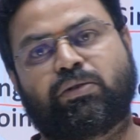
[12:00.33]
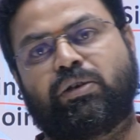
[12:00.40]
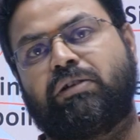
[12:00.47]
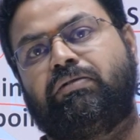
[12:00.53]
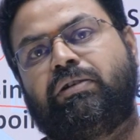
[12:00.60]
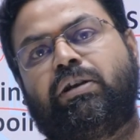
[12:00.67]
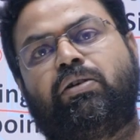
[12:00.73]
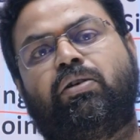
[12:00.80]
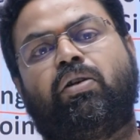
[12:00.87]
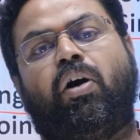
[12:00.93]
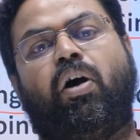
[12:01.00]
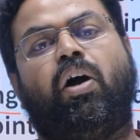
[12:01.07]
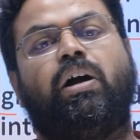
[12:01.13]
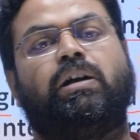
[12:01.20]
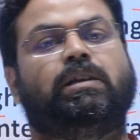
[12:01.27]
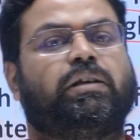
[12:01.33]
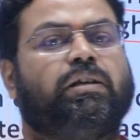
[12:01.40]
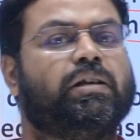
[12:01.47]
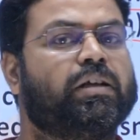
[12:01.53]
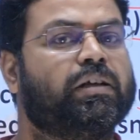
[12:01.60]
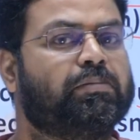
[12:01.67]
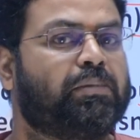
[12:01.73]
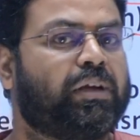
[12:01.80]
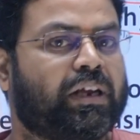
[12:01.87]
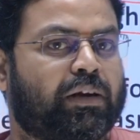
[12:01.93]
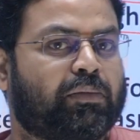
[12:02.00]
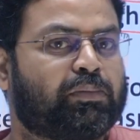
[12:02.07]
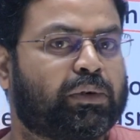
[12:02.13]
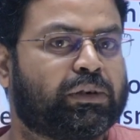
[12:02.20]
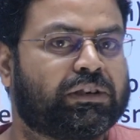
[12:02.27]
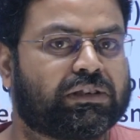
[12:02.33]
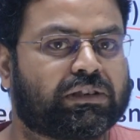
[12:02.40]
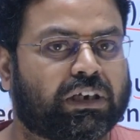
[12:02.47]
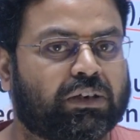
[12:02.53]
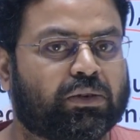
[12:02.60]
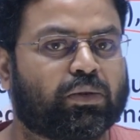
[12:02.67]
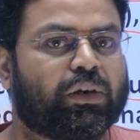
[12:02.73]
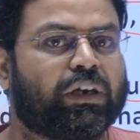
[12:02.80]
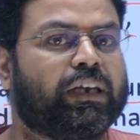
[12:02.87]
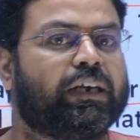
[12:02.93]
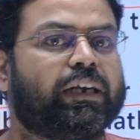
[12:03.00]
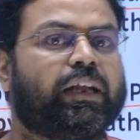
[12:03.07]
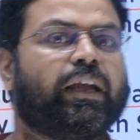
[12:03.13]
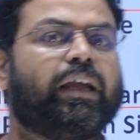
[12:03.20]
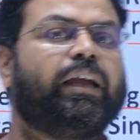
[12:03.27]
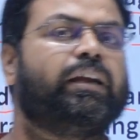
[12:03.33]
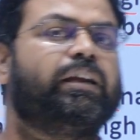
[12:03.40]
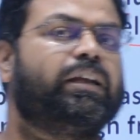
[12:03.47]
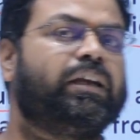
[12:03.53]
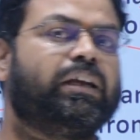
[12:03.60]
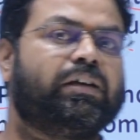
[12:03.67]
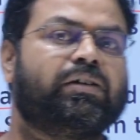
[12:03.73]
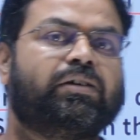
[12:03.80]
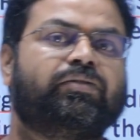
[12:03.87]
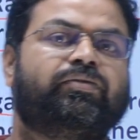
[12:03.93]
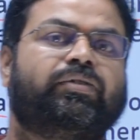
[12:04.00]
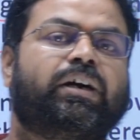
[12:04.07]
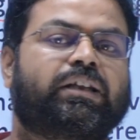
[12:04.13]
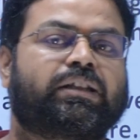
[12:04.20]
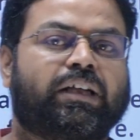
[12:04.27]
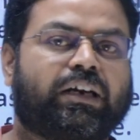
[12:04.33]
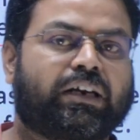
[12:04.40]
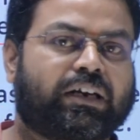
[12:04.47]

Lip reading: so he will not be in a position to lead any further